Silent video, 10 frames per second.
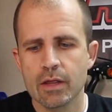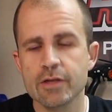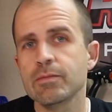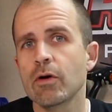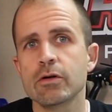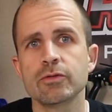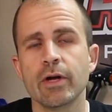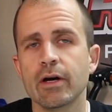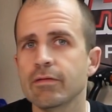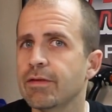This motor is
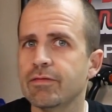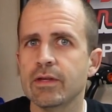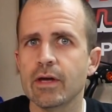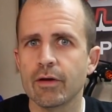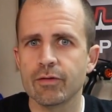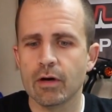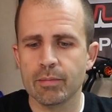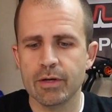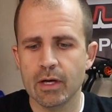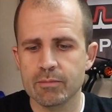rated at 50,000
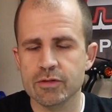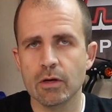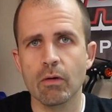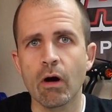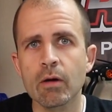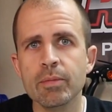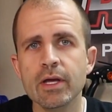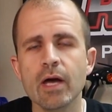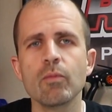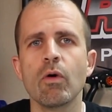RPM, so
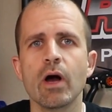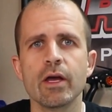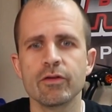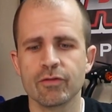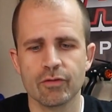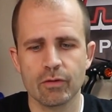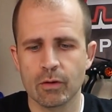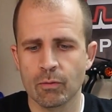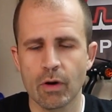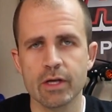RPM wise,
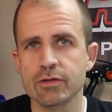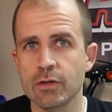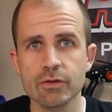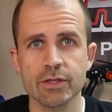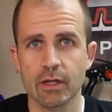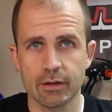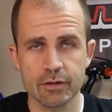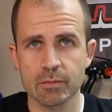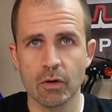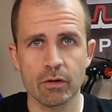running two cell on
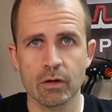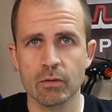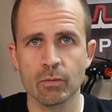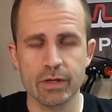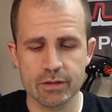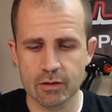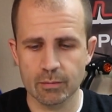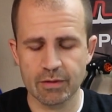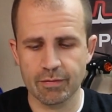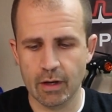this motor, we'd
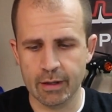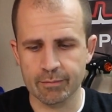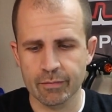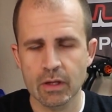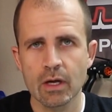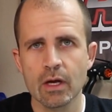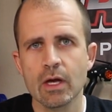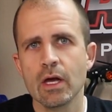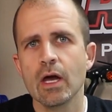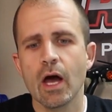still be fine.
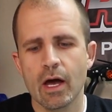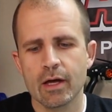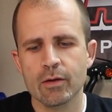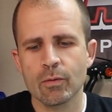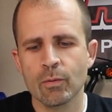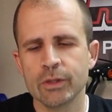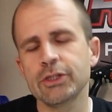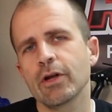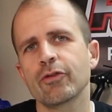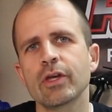Uh, we
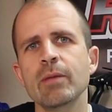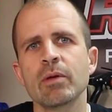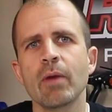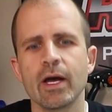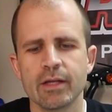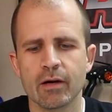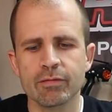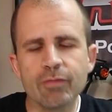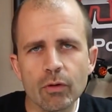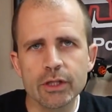should also keep in mind that a
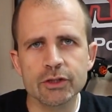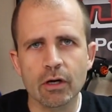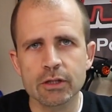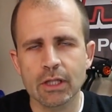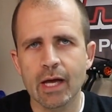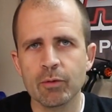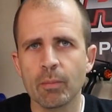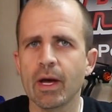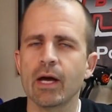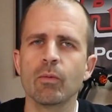fully charged
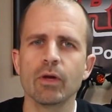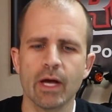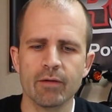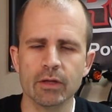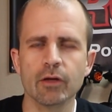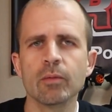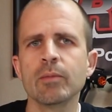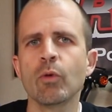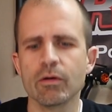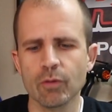LiPo pack will have a little
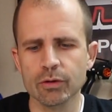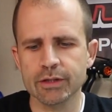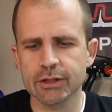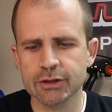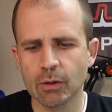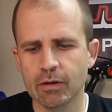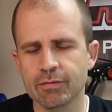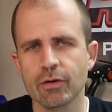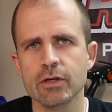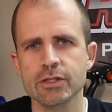bit more voltage, so
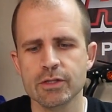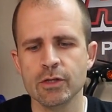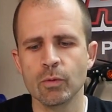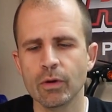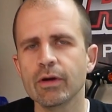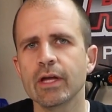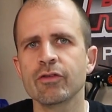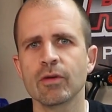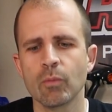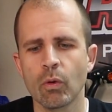at first you will
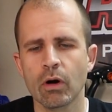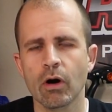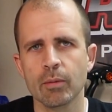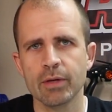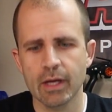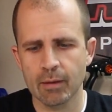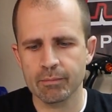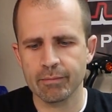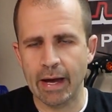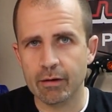get some more
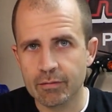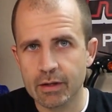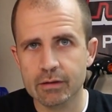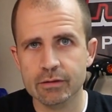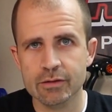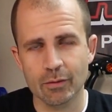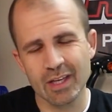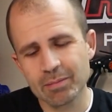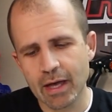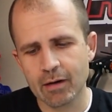RPM out of it, so
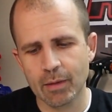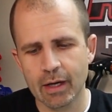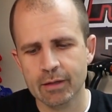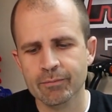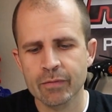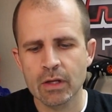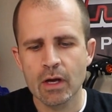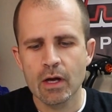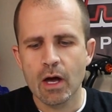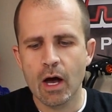keep that in mind.
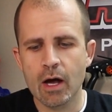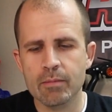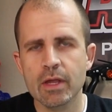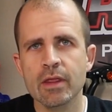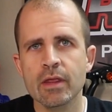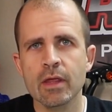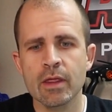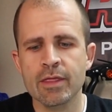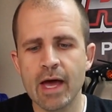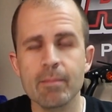Um,
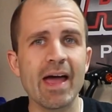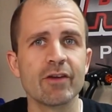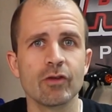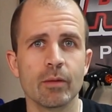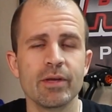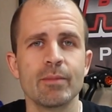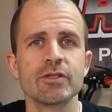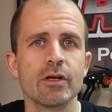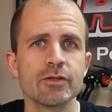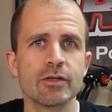that max RPM
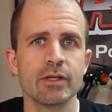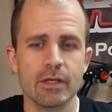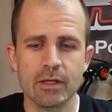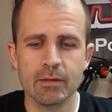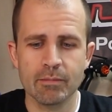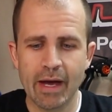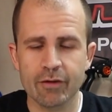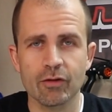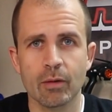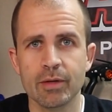is also the
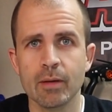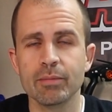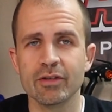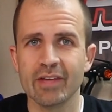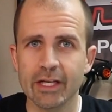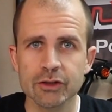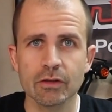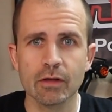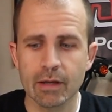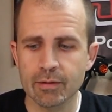max RPM
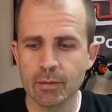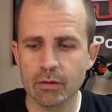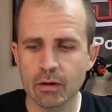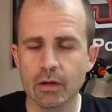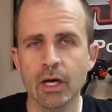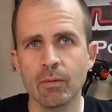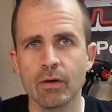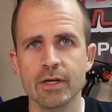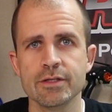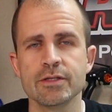potential of a motor. It
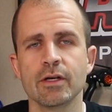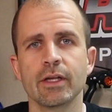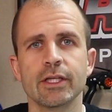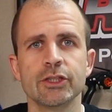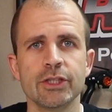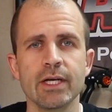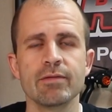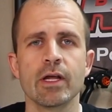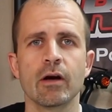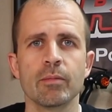won't necessarily
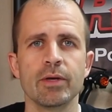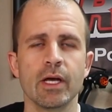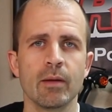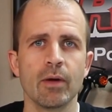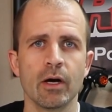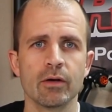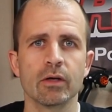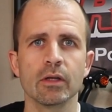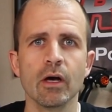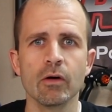achieve that RPM
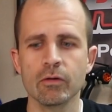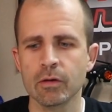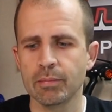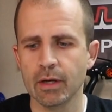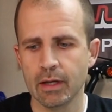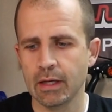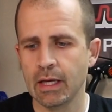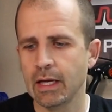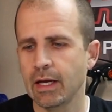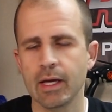under load,
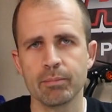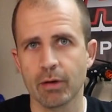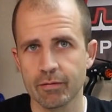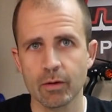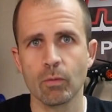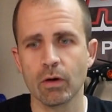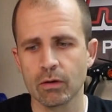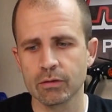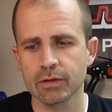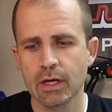but in a perfect
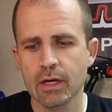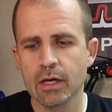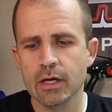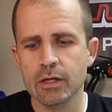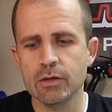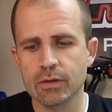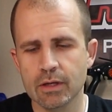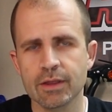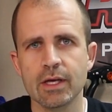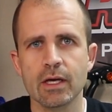world, you
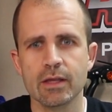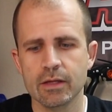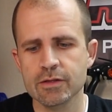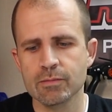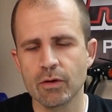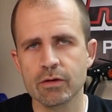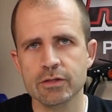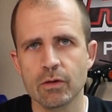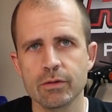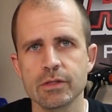can think that this motor
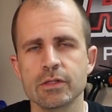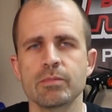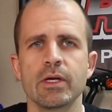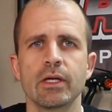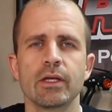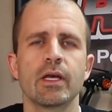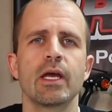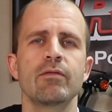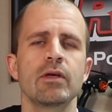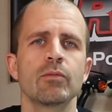is going to spin at the
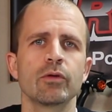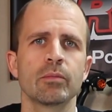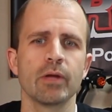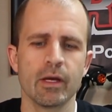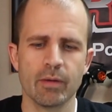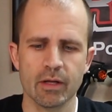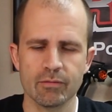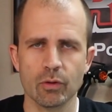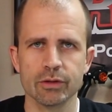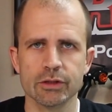kV multiplied by
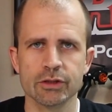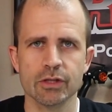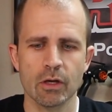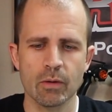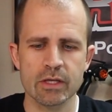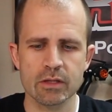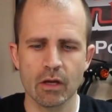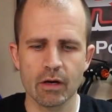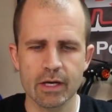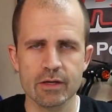the voltage. So as
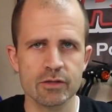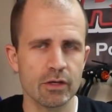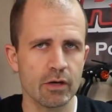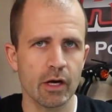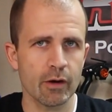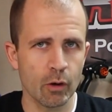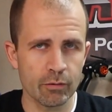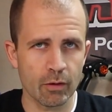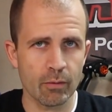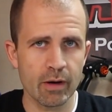long as you're not
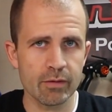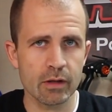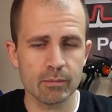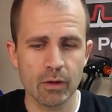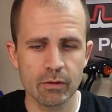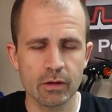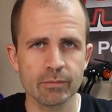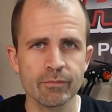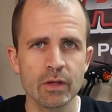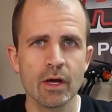over revving the
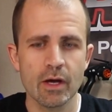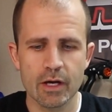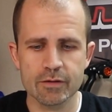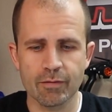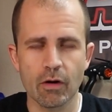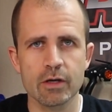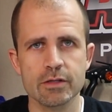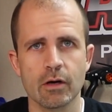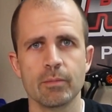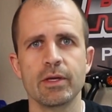motor, as far
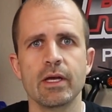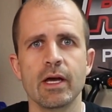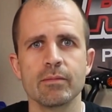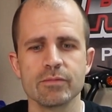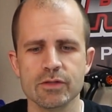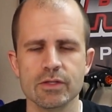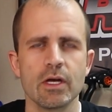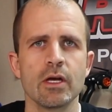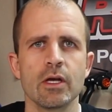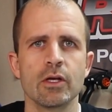as RPMs,
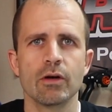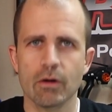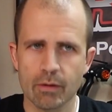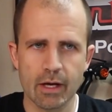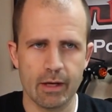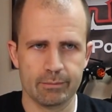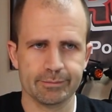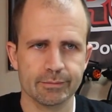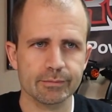you're okay.